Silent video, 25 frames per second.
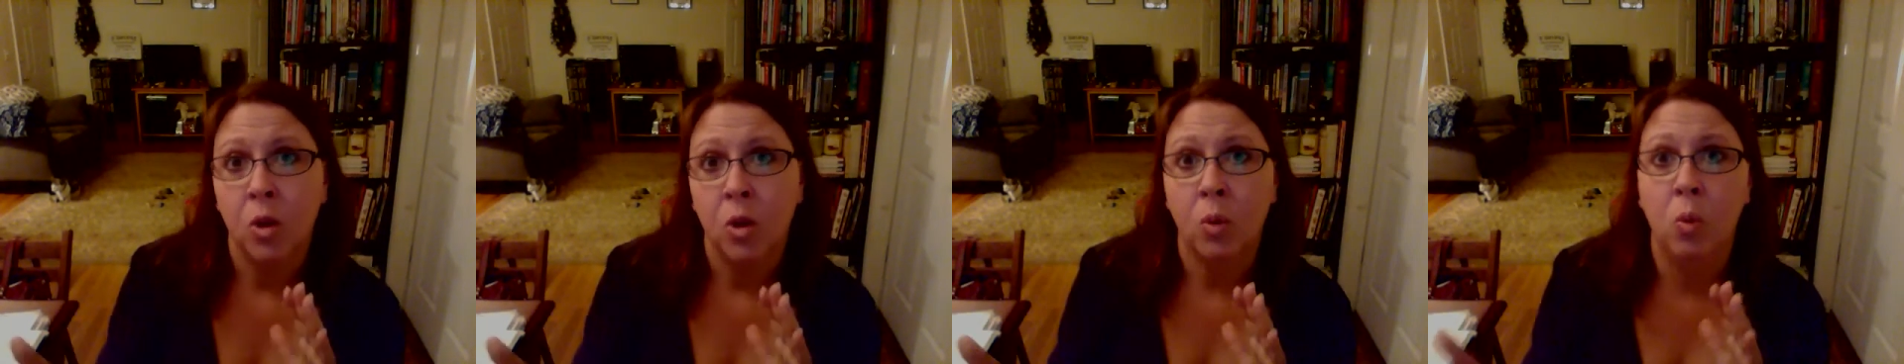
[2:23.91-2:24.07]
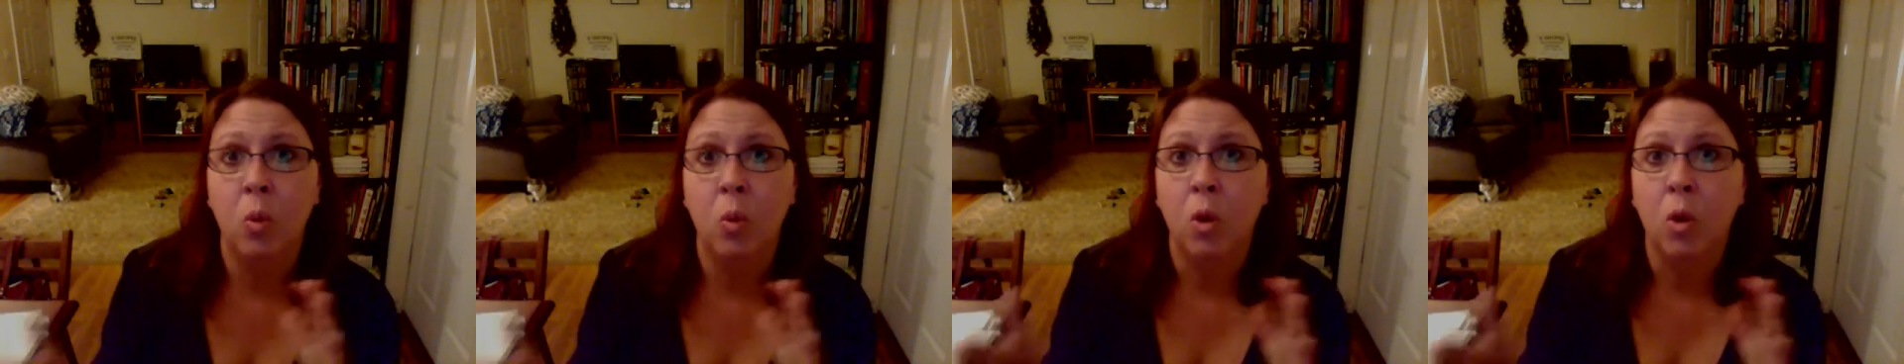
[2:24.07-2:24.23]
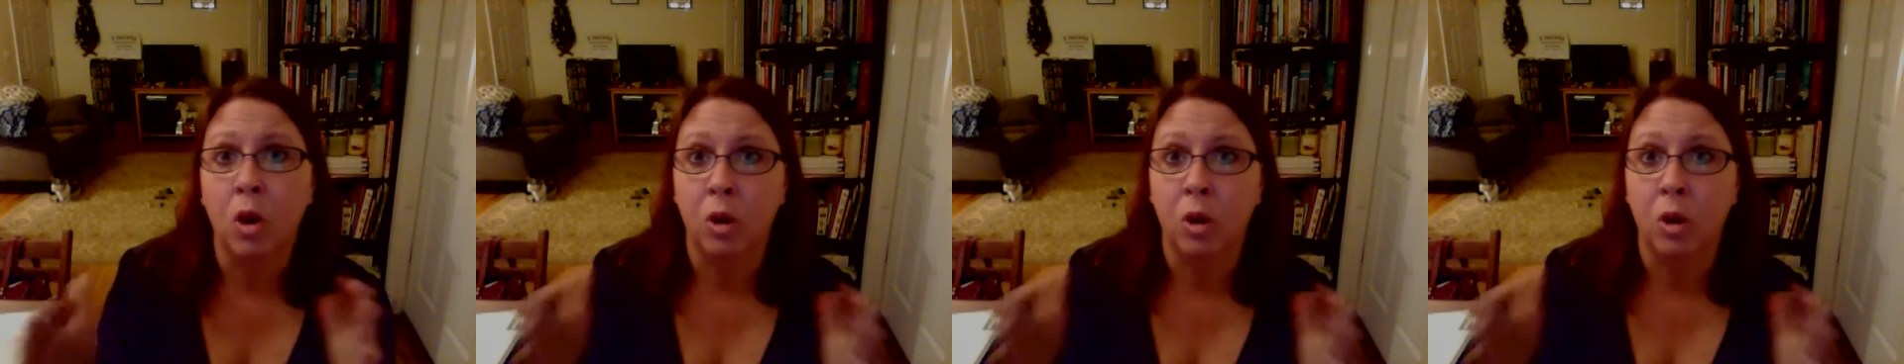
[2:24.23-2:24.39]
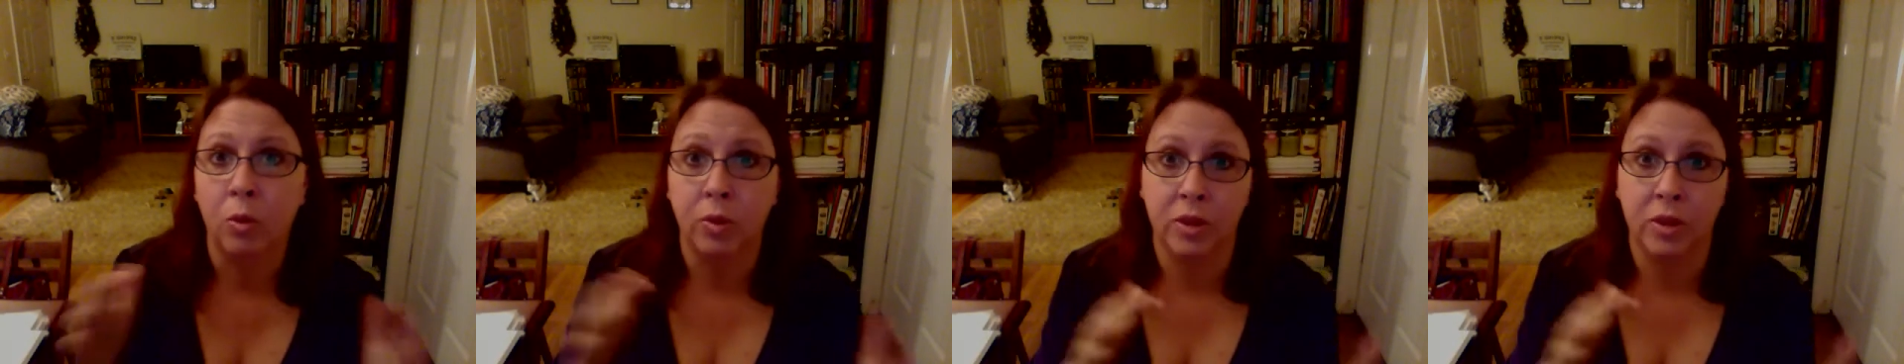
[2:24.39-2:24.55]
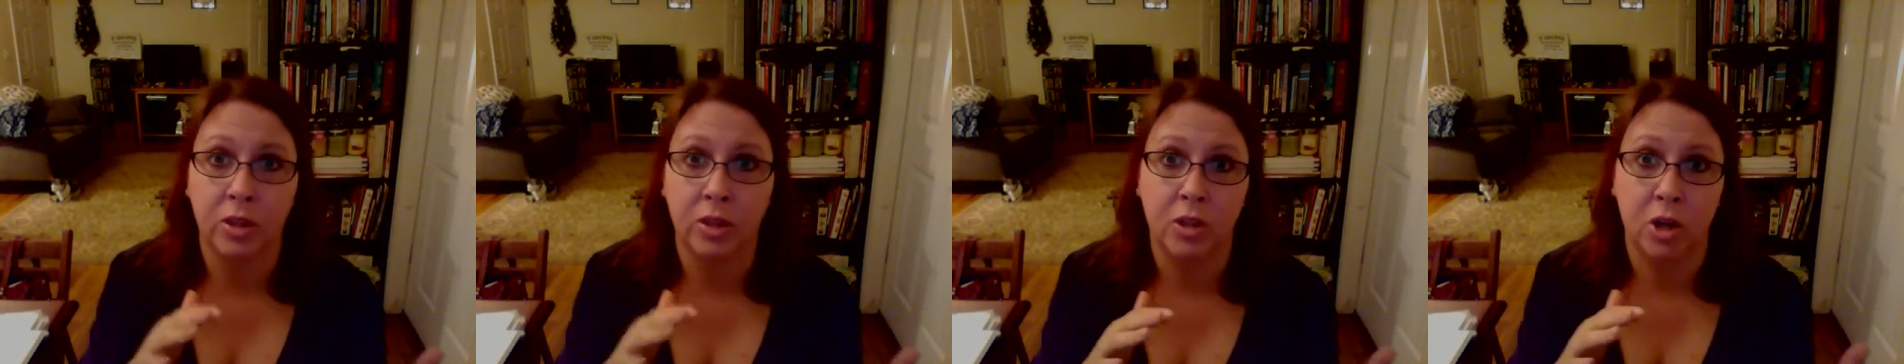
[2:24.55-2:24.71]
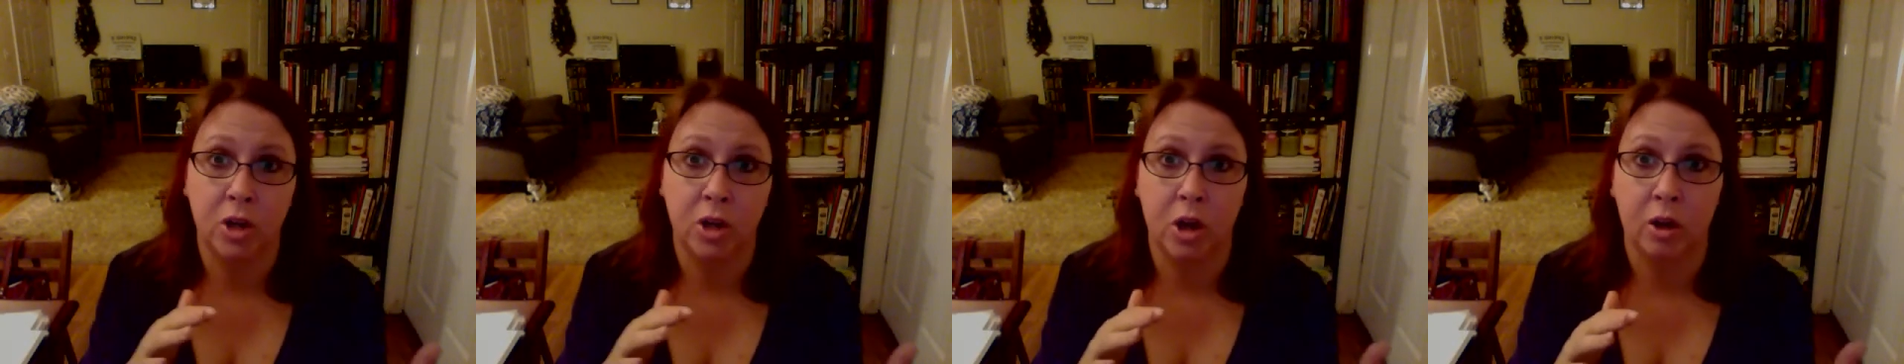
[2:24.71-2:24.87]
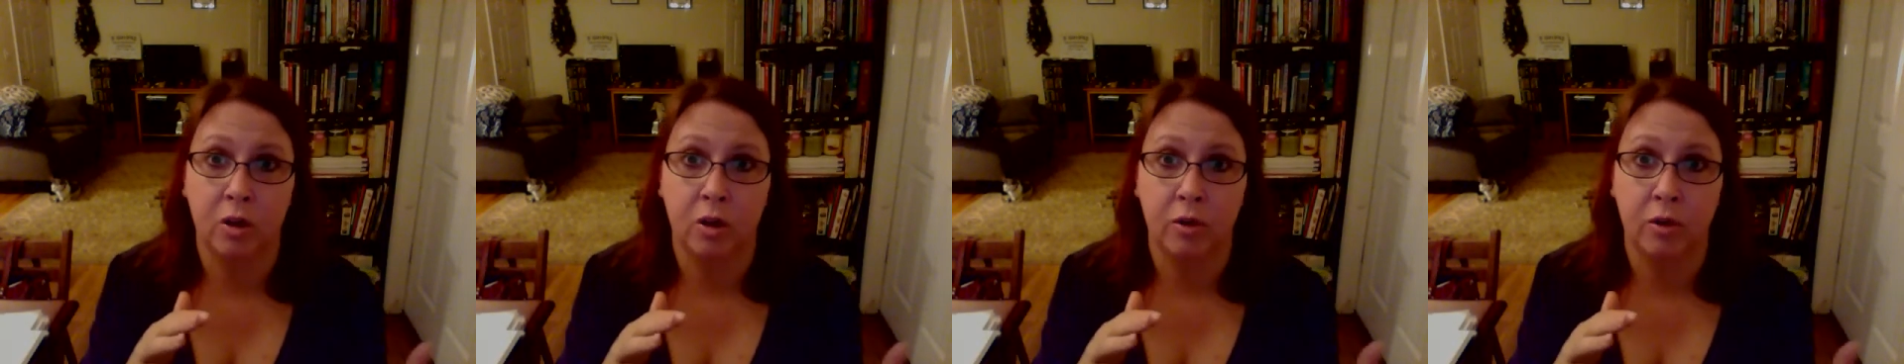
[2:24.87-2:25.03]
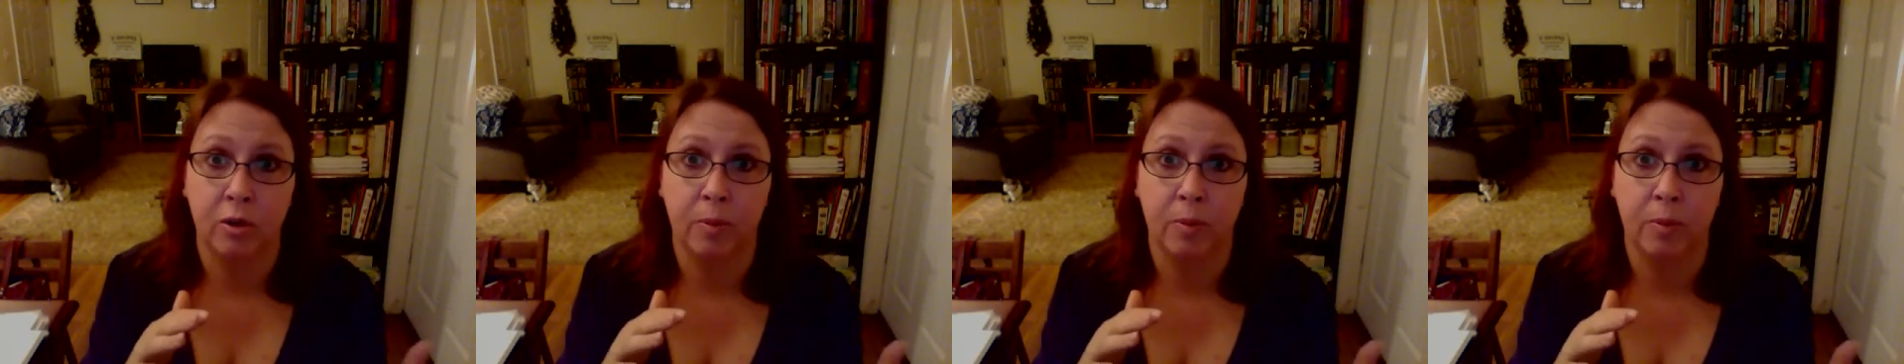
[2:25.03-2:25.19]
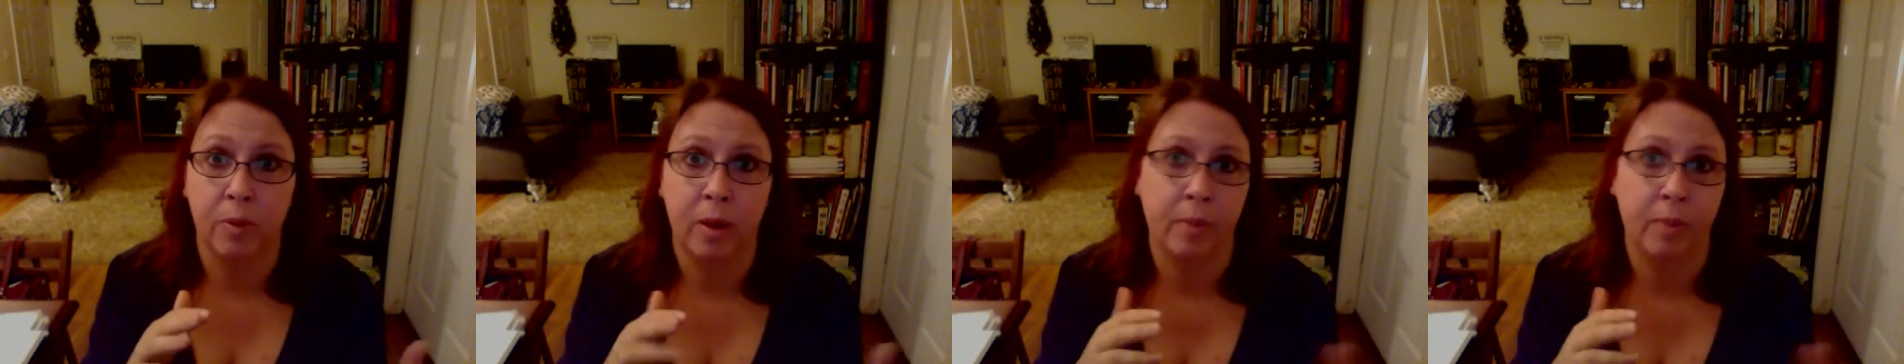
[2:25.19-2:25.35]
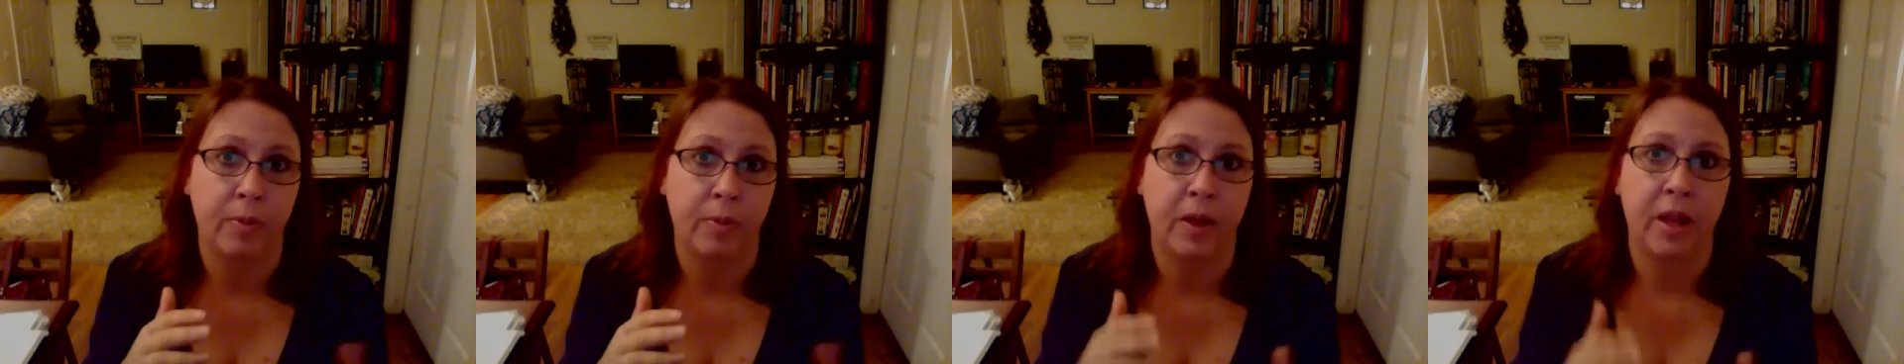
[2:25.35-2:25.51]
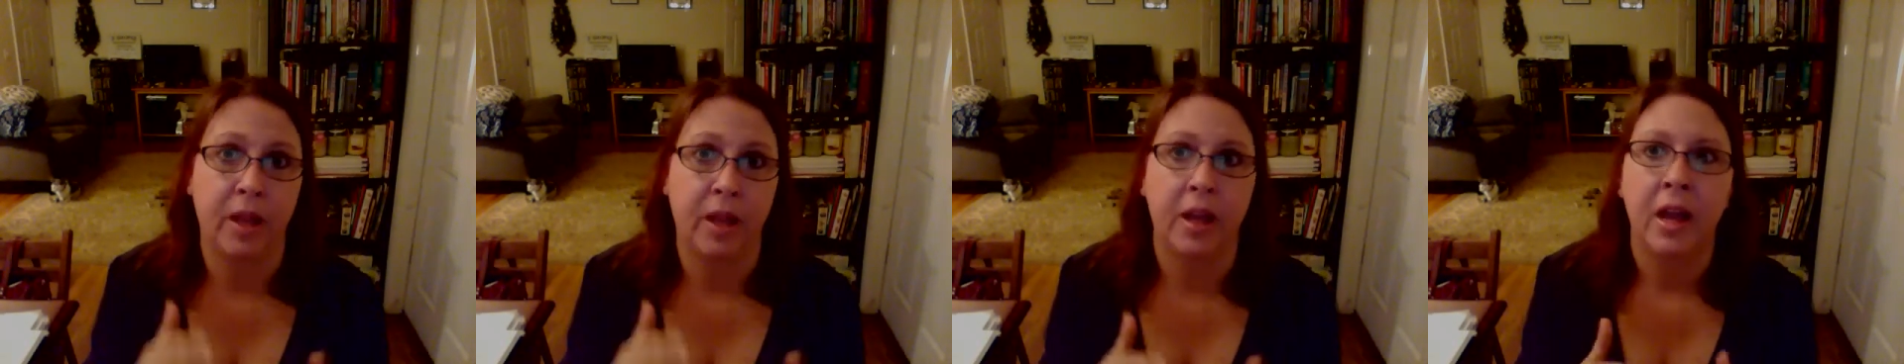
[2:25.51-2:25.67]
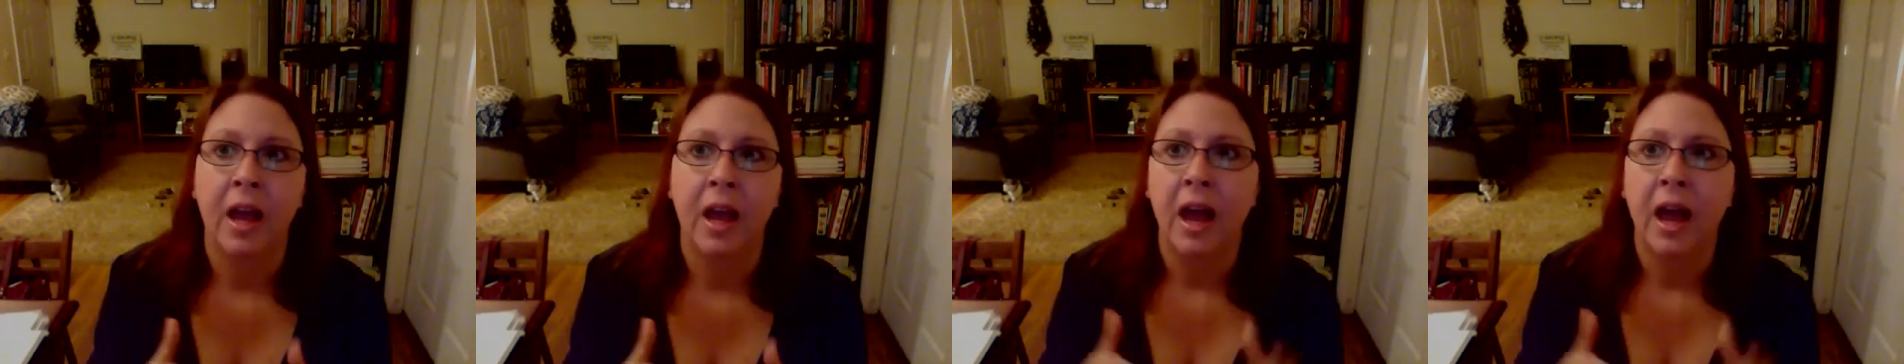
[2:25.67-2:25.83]
work with the dog or the
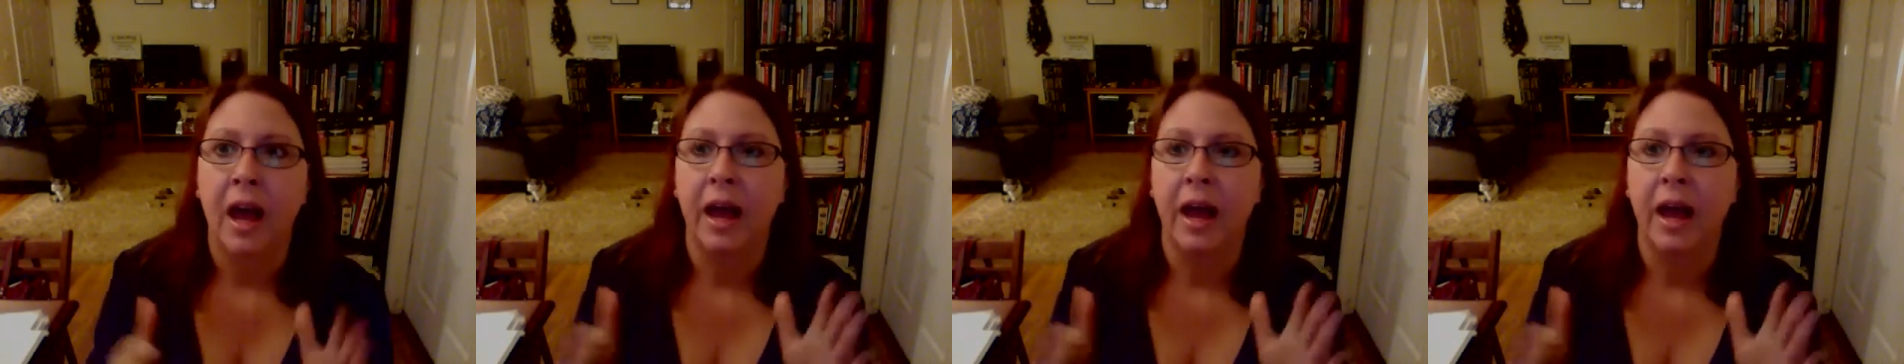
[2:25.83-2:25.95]
puppy,